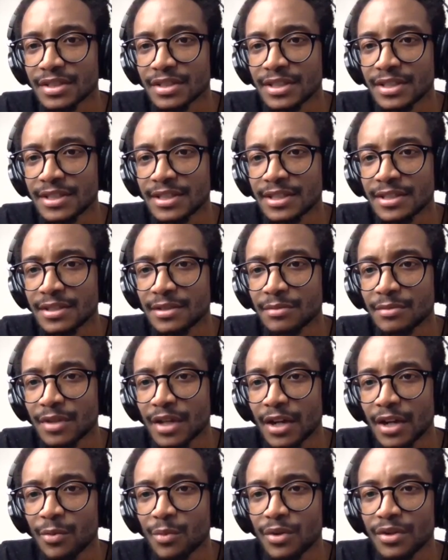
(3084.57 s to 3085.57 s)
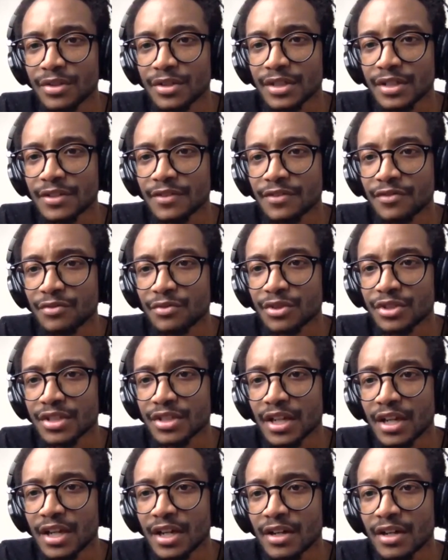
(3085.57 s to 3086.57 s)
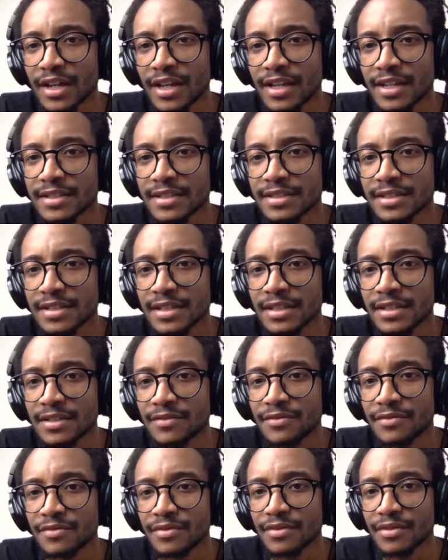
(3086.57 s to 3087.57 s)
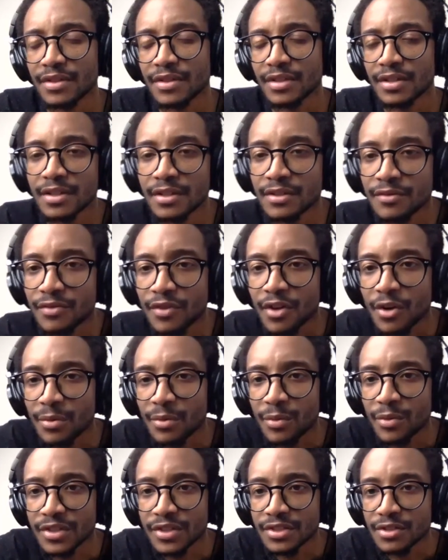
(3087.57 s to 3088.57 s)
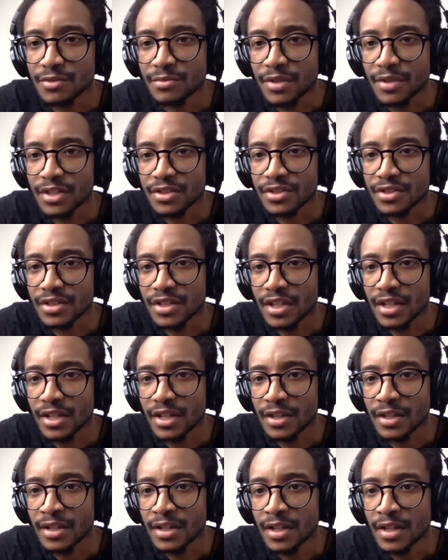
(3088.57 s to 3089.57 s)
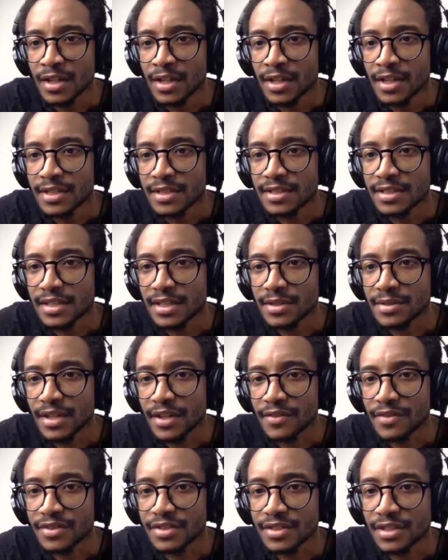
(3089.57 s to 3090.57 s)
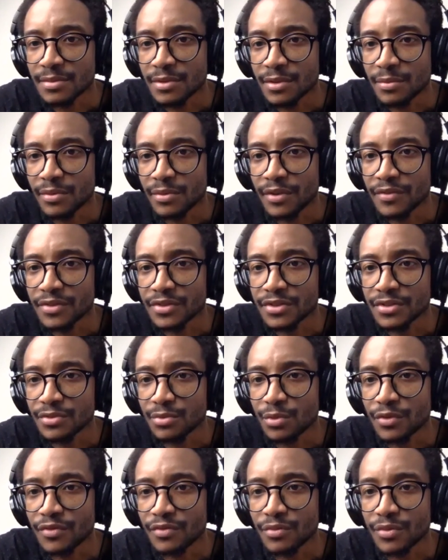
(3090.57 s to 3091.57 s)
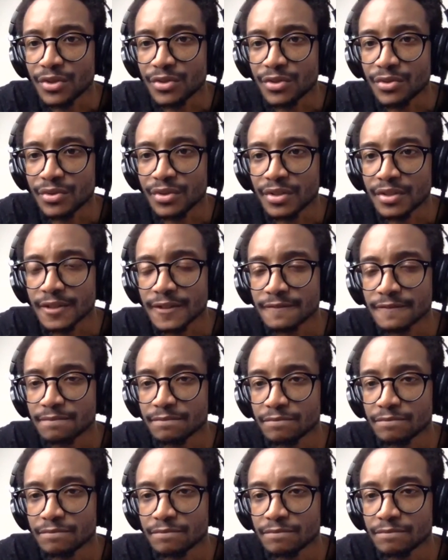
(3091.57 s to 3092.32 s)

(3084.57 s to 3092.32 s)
I wonder if Rich Gao has an involvement with SLR Magic. They seem to have a similar preference with rendering.